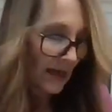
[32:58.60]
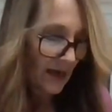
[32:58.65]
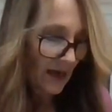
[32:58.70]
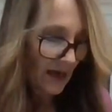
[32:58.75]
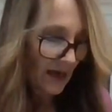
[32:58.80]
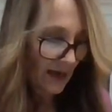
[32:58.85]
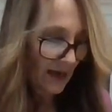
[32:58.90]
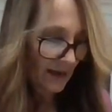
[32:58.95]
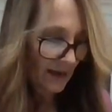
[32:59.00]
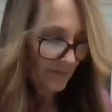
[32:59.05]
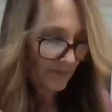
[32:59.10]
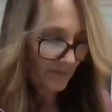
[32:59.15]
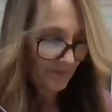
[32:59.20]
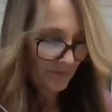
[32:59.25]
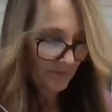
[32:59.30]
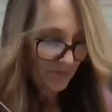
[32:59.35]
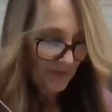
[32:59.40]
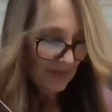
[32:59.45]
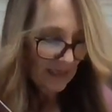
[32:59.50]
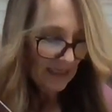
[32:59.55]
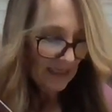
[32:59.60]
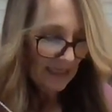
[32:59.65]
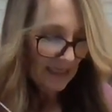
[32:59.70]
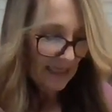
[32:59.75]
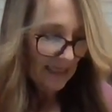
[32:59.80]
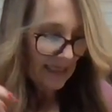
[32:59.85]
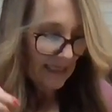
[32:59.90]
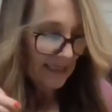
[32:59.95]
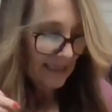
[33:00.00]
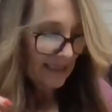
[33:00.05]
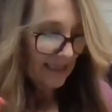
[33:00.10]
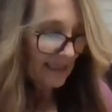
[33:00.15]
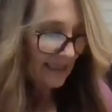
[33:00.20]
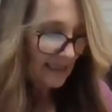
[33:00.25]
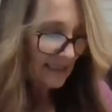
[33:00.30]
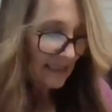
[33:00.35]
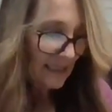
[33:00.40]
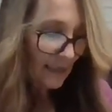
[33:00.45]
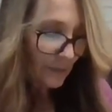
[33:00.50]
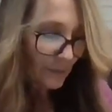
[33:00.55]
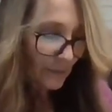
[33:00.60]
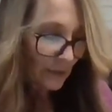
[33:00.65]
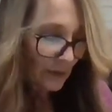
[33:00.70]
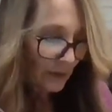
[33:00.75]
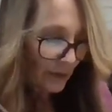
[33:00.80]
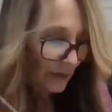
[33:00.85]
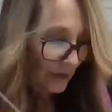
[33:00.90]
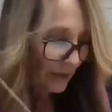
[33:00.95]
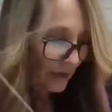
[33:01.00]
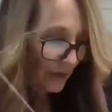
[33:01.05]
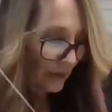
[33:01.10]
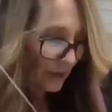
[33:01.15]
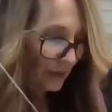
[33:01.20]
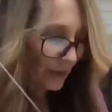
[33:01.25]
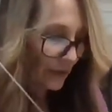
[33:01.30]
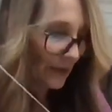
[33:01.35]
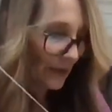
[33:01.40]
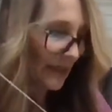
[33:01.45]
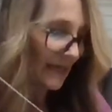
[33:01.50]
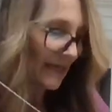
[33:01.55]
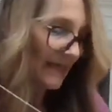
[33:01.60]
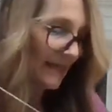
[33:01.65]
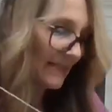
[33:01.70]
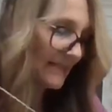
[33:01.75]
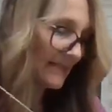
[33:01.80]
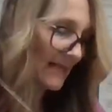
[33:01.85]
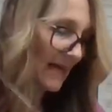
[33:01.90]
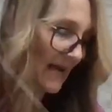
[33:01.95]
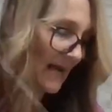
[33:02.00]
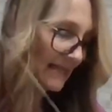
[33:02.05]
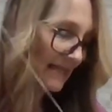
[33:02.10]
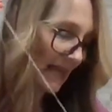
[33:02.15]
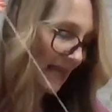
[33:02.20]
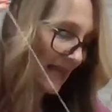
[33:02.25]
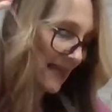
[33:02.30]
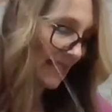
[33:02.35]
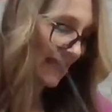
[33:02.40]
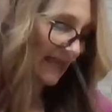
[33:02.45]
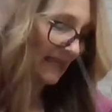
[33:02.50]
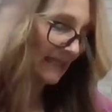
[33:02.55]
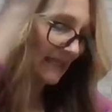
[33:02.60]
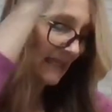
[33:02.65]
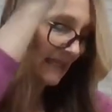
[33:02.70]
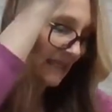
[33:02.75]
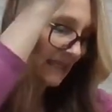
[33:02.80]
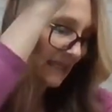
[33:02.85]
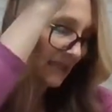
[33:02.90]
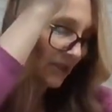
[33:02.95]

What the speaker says: The dusky blue is nice. I think the